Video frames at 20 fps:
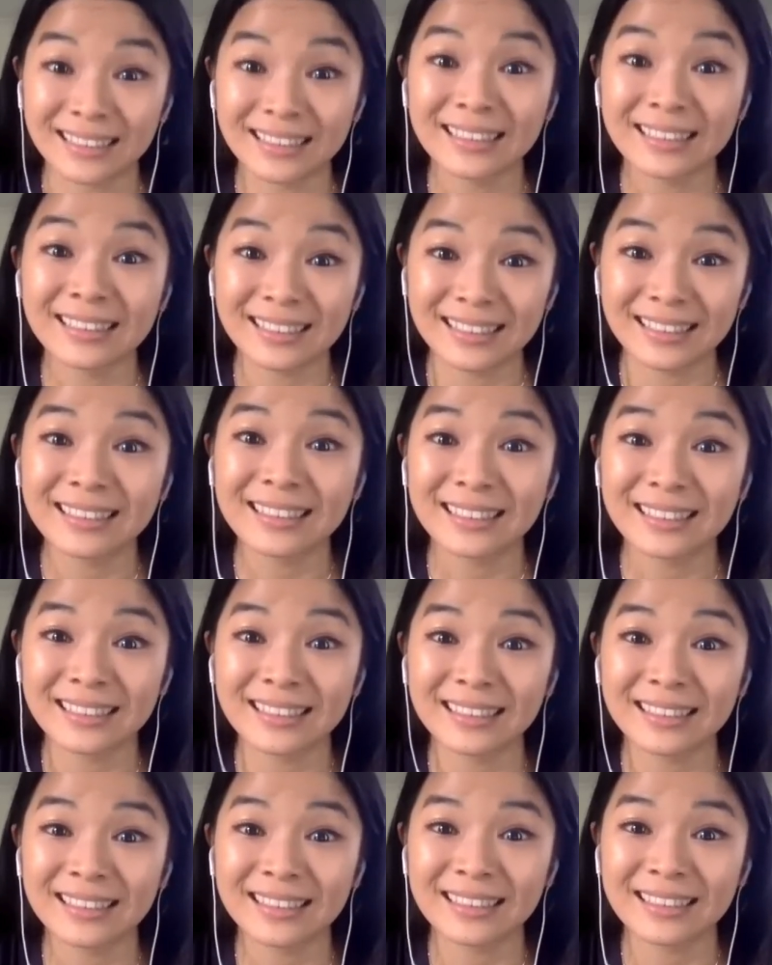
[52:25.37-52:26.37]

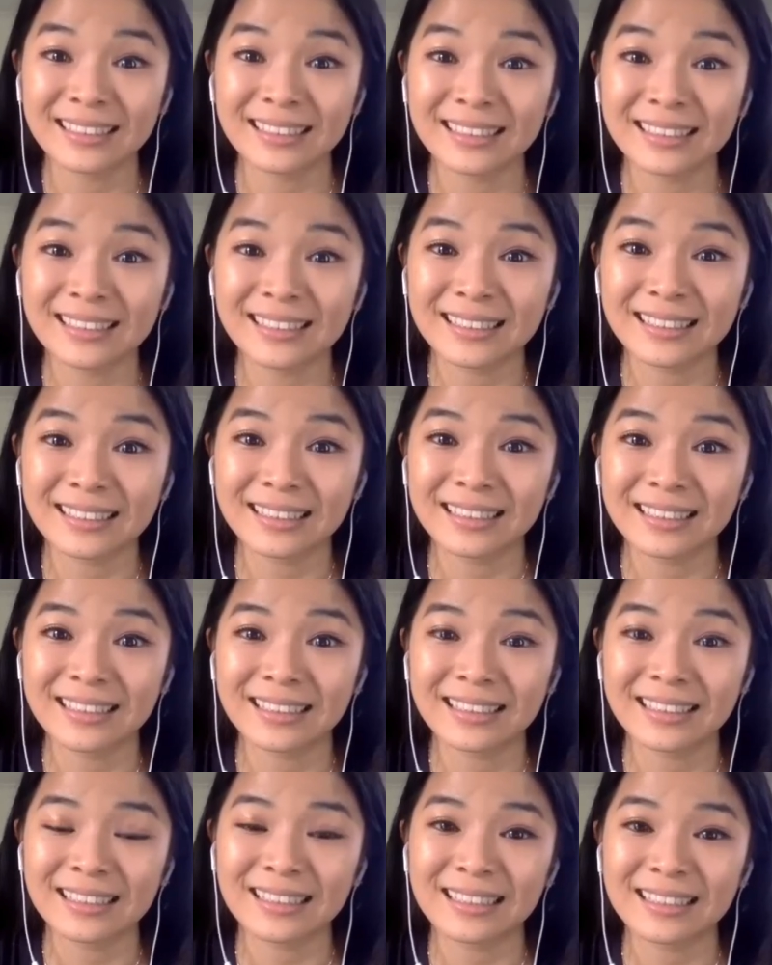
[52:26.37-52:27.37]

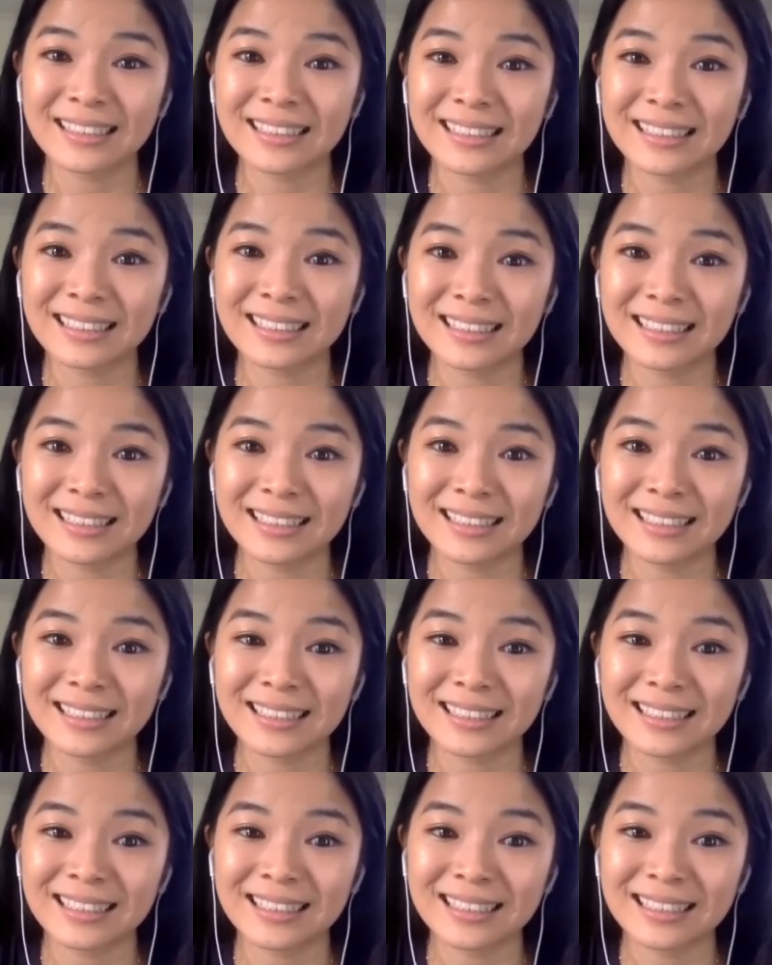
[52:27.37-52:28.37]

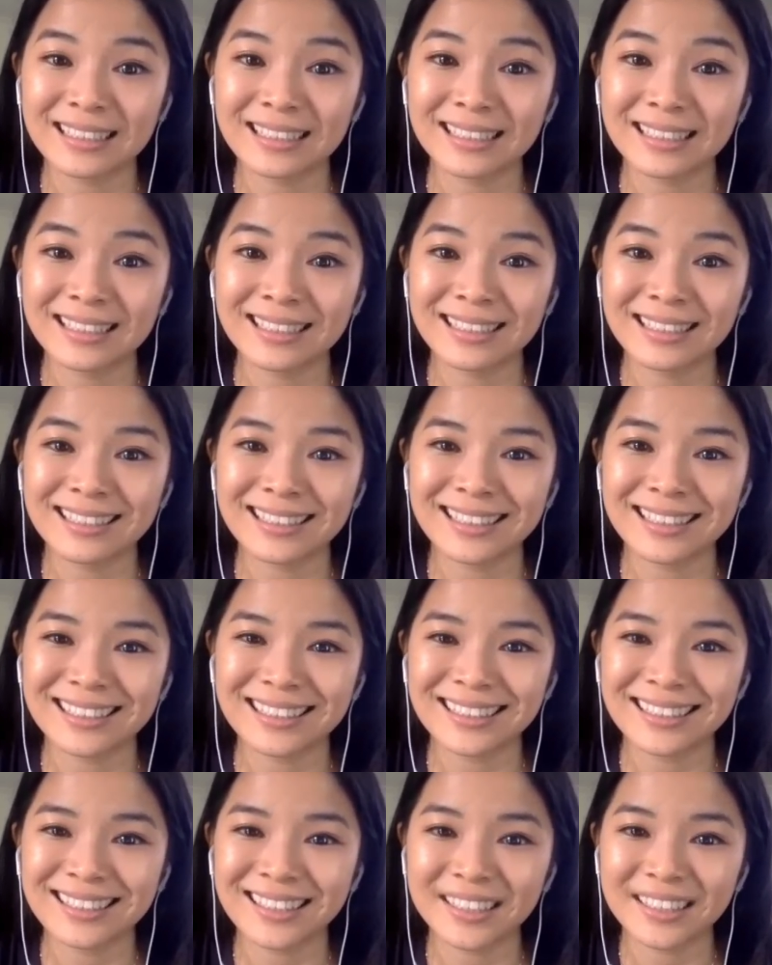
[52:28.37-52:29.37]

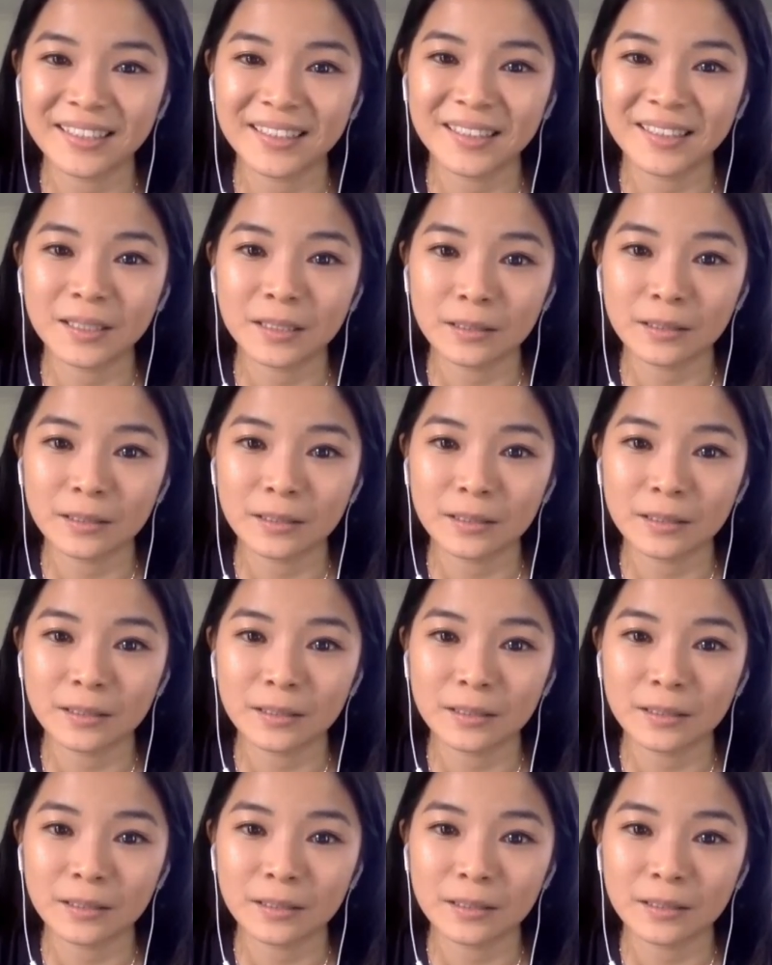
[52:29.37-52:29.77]
[no speech]